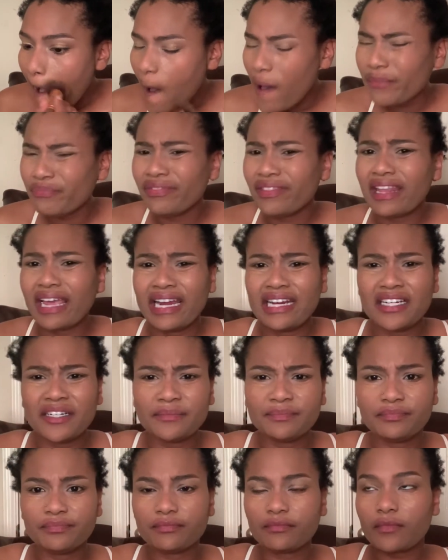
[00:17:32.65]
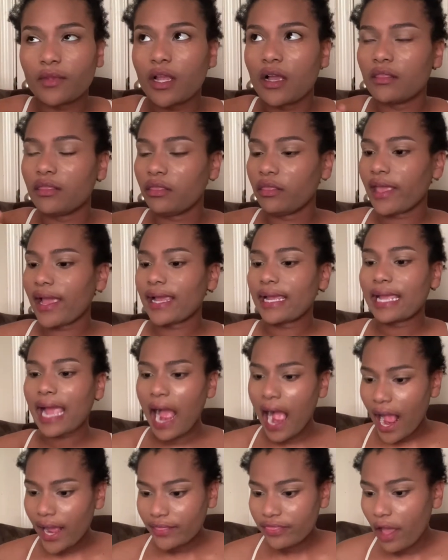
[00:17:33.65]
like that
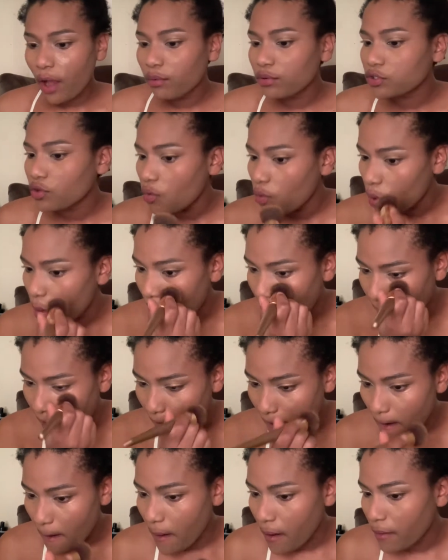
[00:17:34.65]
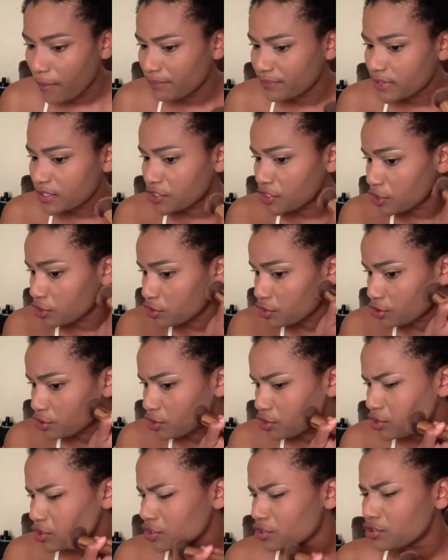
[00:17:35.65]
guy that was on
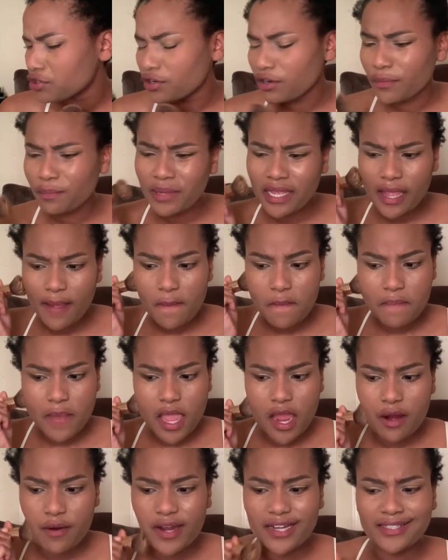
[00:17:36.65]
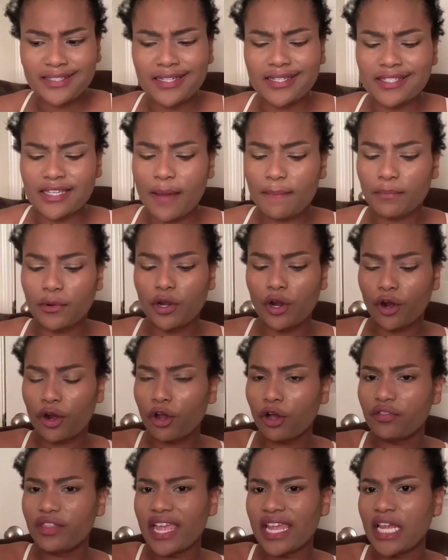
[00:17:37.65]
Sister being married to some girl
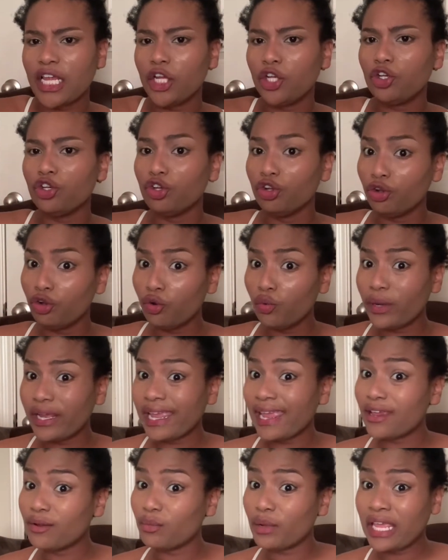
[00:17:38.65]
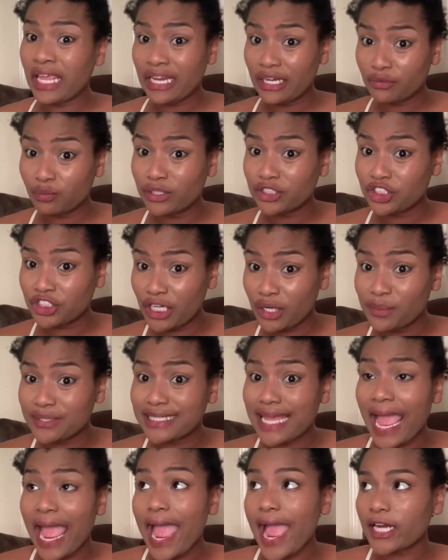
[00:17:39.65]
that he knew when she was an
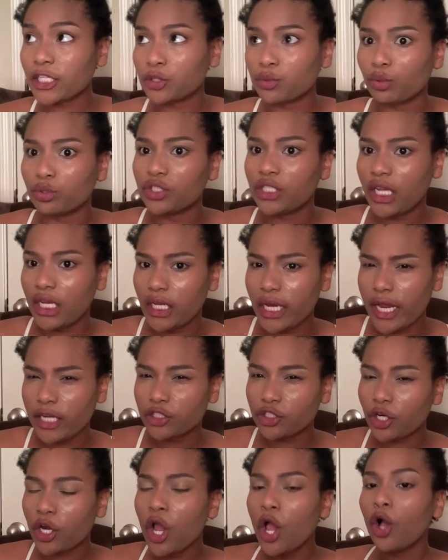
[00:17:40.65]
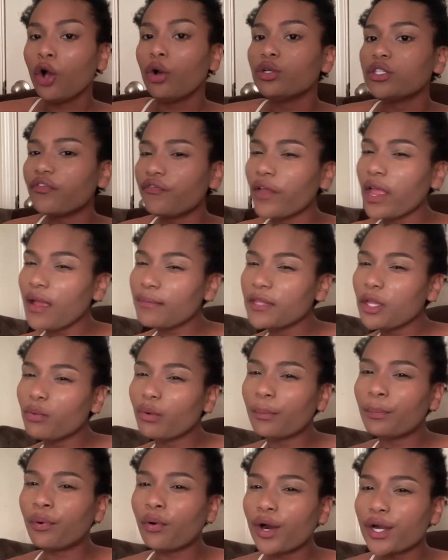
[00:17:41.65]
actual teenager, whose family
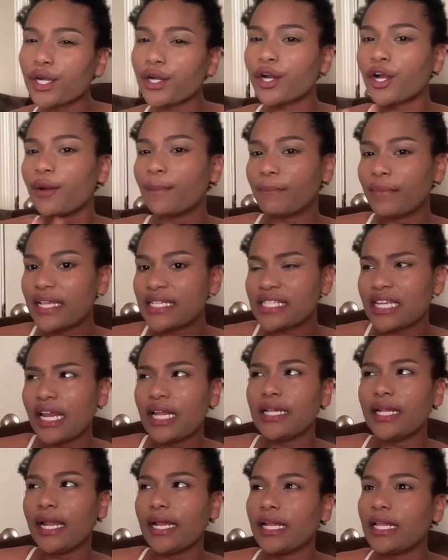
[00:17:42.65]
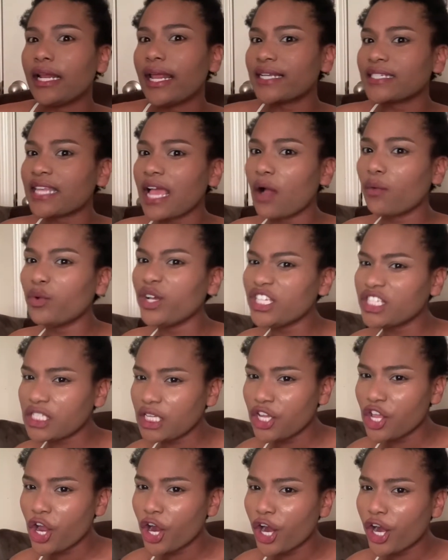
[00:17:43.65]
reported her missing, and then the next time we see
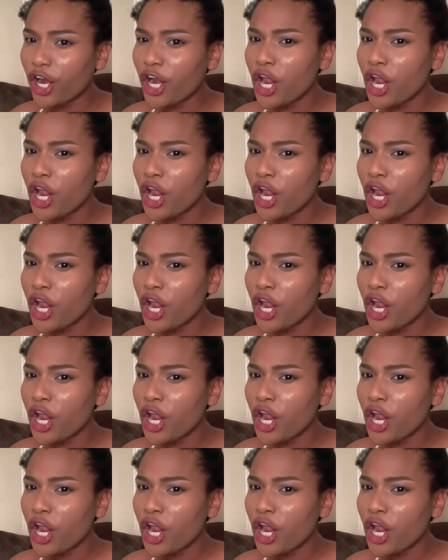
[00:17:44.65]
her,